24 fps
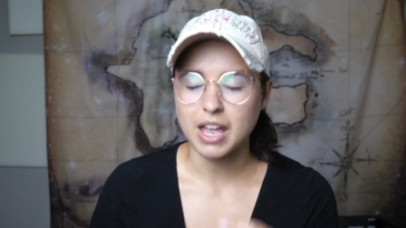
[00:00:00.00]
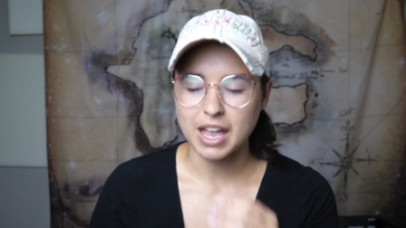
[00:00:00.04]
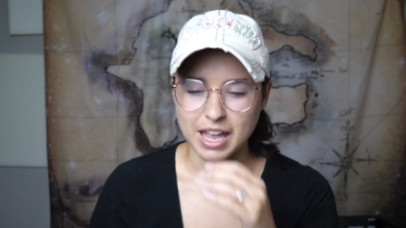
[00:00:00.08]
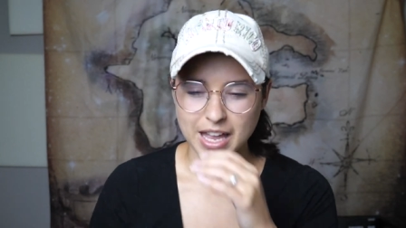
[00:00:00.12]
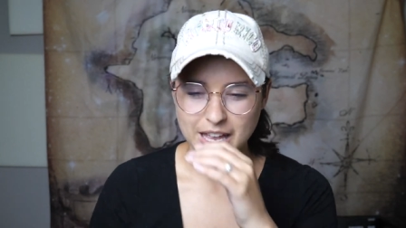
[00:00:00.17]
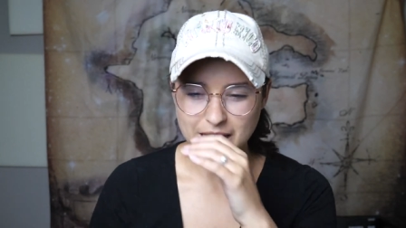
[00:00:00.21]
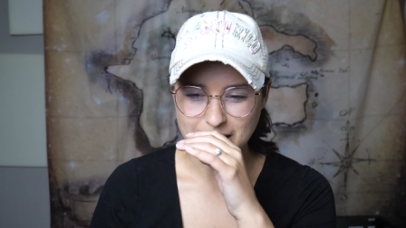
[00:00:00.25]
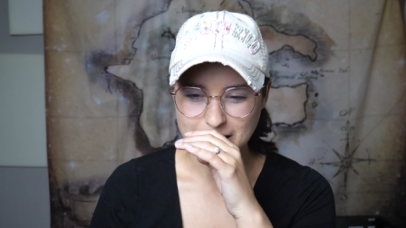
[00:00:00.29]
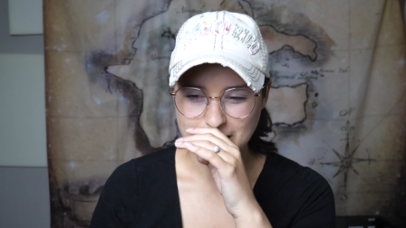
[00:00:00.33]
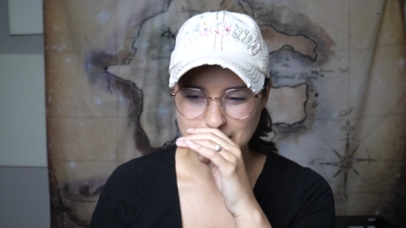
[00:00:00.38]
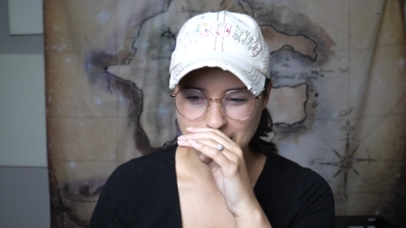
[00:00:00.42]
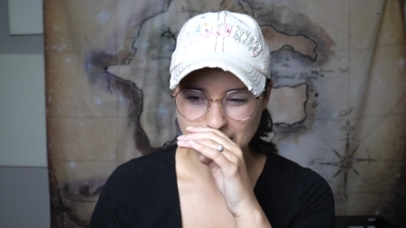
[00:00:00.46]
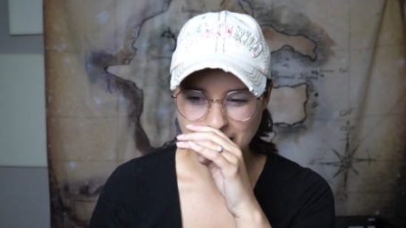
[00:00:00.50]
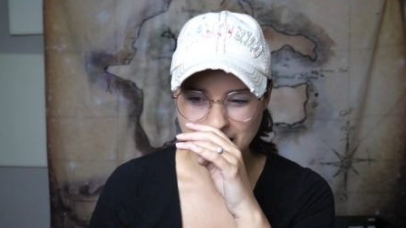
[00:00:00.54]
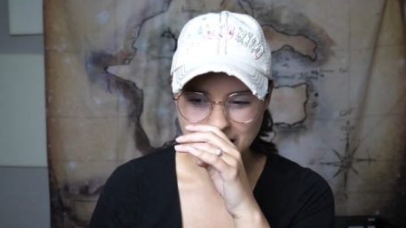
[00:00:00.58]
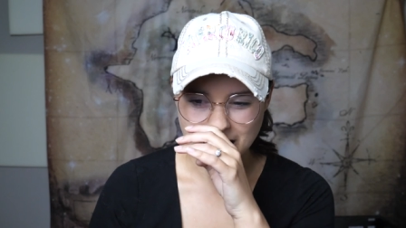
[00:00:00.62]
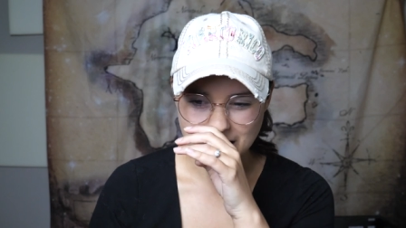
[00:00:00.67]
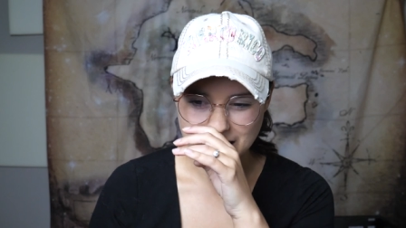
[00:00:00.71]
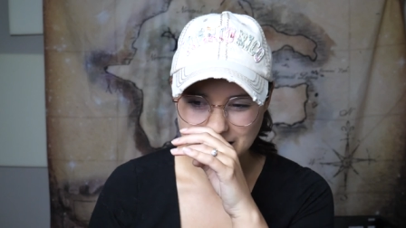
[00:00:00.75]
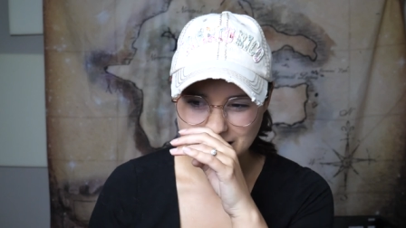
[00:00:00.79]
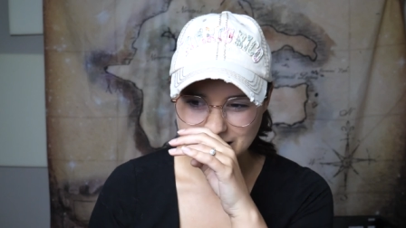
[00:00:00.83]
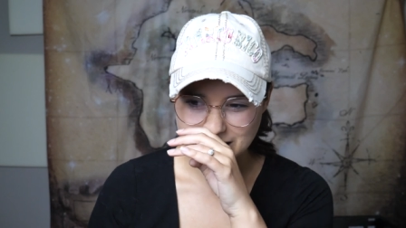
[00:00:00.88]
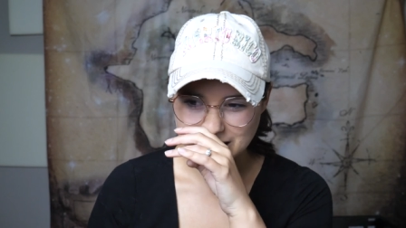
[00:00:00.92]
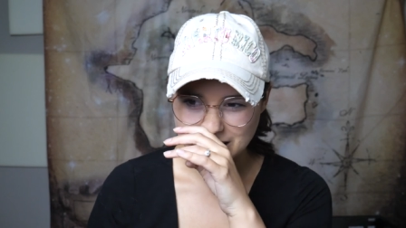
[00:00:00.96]
And
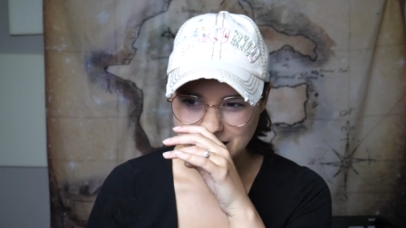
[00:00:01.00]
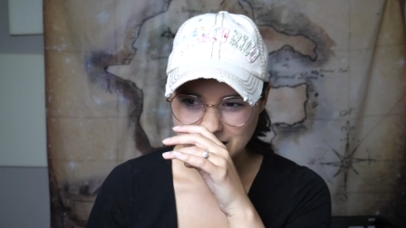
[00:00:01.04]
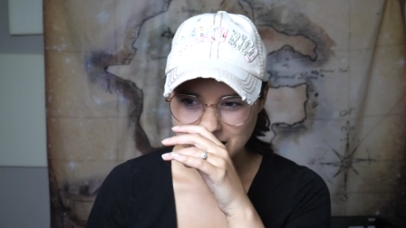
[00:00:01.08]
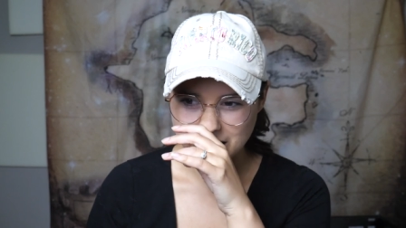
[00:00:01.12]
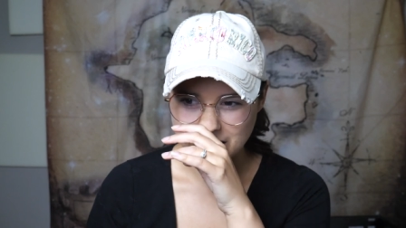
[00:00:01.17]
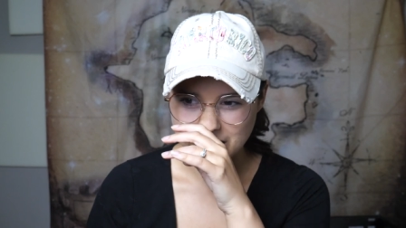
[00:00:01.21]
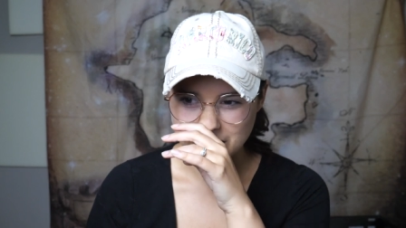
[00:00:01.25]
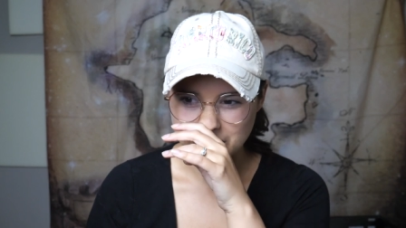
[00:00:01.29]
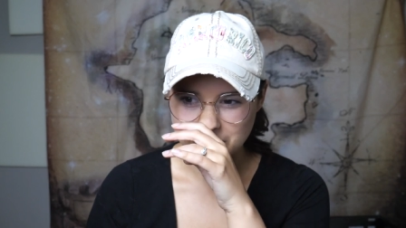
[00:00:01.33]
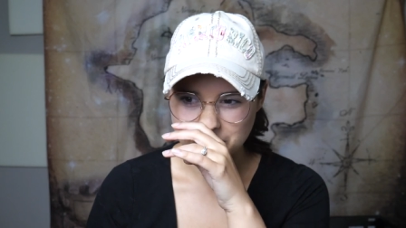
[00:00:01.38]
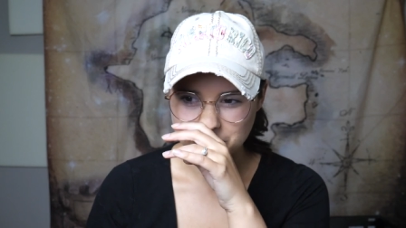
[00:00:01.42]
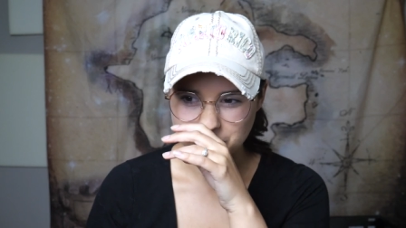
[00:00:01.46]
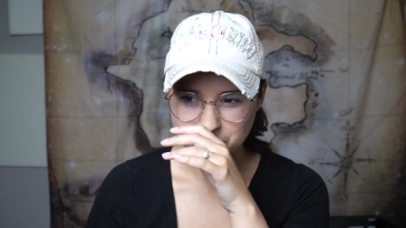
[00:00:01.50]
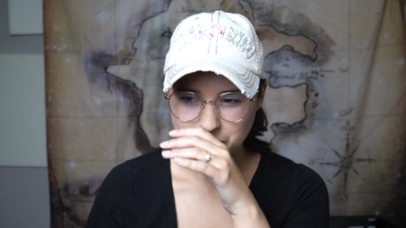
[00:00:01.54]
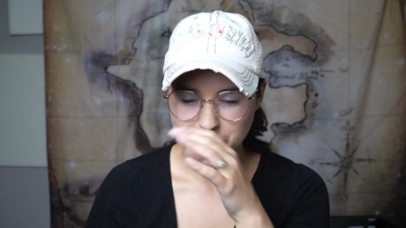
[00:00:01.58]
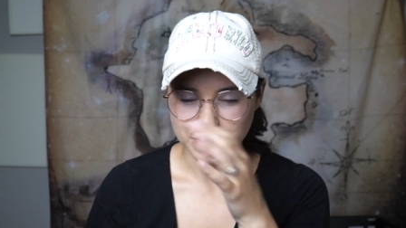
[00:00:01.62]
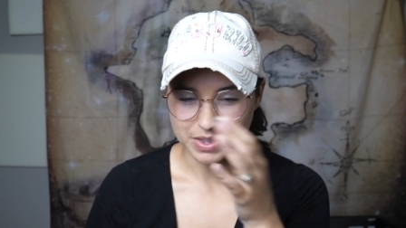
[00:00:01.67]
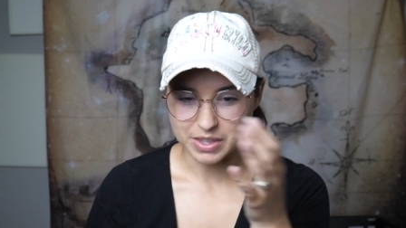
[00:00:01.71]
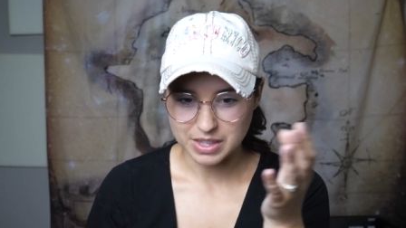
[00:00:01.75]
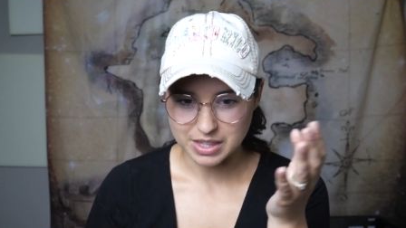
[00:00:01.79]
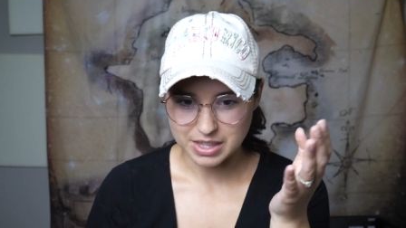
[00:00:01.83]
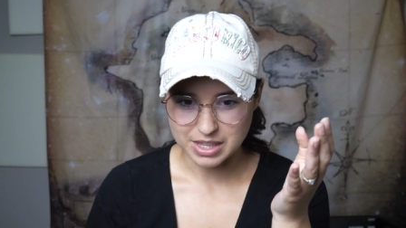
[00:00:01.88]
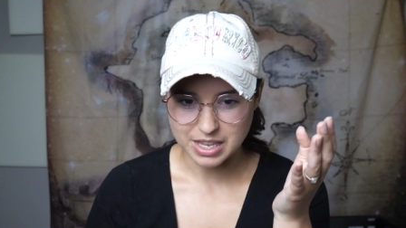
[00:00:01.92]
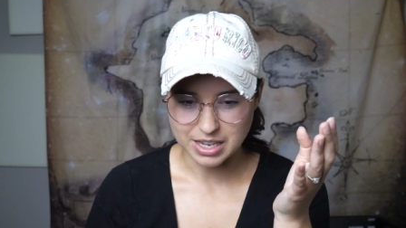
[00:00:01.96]
and um,